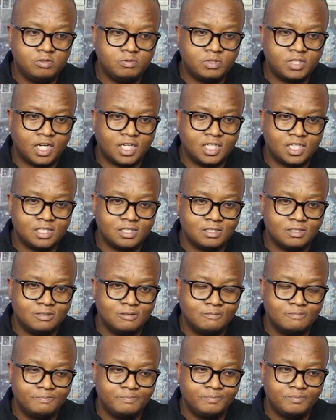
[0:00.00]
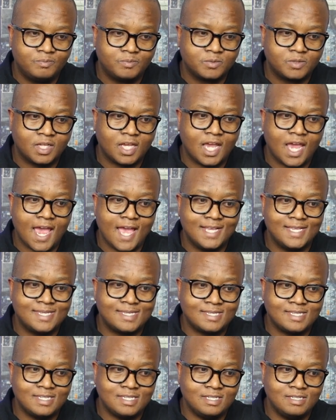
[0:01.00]
YouTube channel
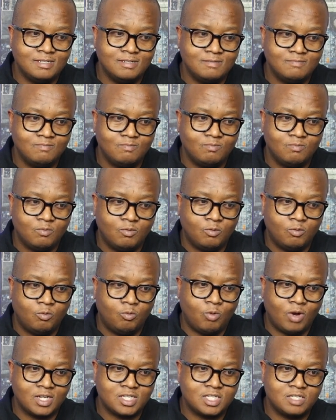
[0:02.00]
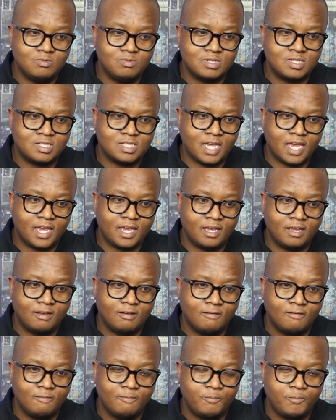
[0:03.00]
and see what she was
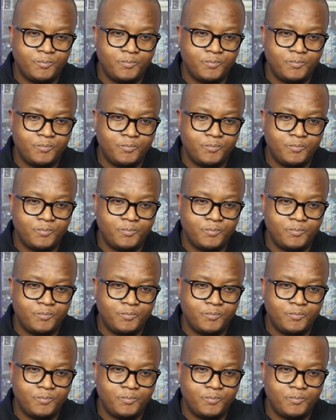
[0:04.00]
saying.